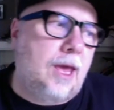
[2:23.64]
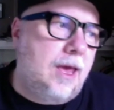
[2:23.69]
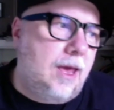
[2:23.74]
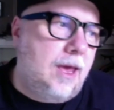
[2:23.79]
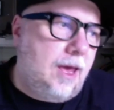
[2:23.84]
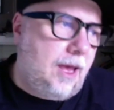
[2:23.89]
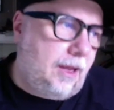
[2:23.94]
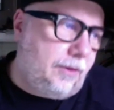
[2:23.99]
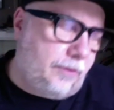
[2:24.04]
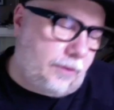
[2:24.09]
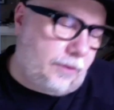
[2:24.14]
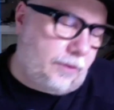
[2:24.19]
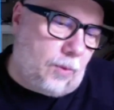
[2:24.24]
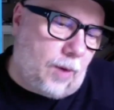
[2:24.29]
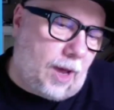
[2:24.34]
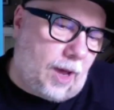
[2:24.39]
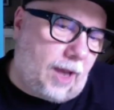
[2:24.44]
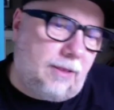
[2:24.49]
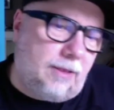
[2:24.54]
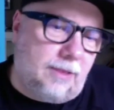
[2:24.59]
And
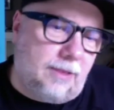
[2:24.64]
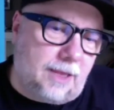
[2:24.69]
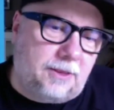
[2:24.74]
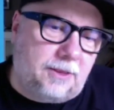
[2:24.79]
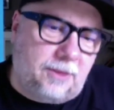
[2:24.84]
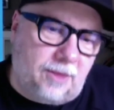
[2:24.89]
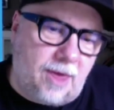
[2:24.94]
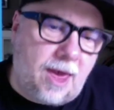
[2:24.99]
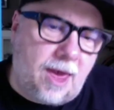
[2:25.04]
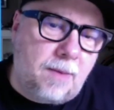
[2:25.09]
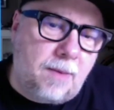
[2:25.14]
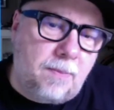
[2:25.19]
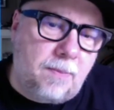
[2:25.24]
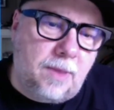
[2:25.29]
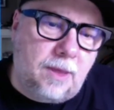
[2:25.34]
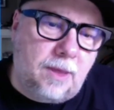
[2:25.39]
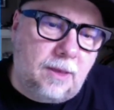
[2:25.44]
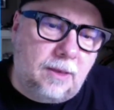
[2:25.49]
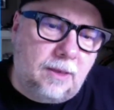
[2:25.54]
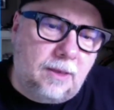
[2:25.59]
so I let
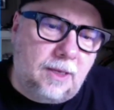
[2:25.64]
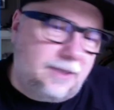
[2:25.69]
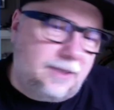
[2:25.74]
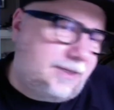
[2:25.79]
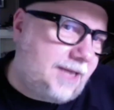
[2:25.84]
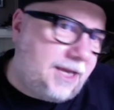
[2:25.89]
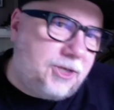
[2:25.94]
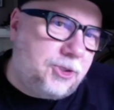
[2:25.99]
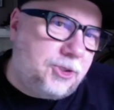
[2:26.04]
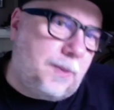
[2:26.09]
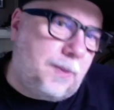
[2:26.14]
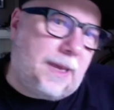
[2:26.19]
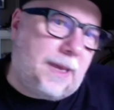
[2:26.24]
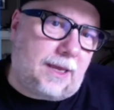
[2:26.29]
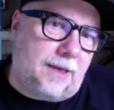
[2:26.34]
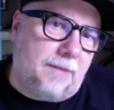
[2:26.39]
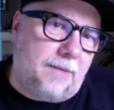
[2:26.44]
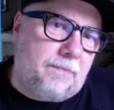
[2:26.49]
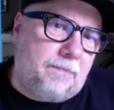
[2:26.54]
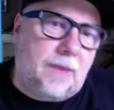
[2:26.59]
them teach me
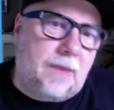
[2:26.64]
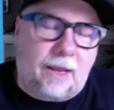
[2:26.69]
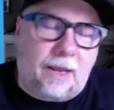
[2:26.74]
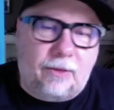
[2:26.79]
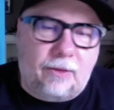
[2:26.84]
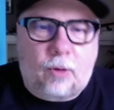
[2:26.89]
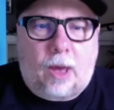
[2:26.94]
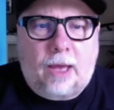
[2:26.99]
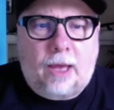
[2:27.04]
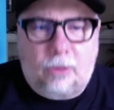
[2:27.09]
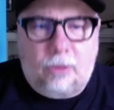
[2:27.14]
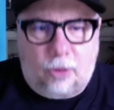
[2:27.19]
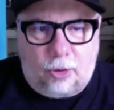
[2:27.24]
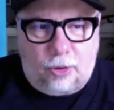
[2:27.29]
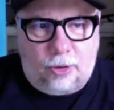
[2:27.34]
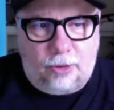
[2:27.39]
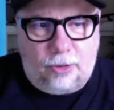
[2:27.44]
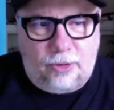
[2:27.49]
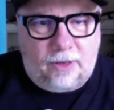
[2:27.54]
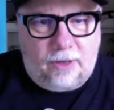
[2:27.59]
and so I
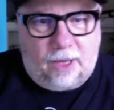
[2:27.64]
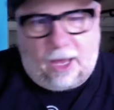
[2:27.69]
learned,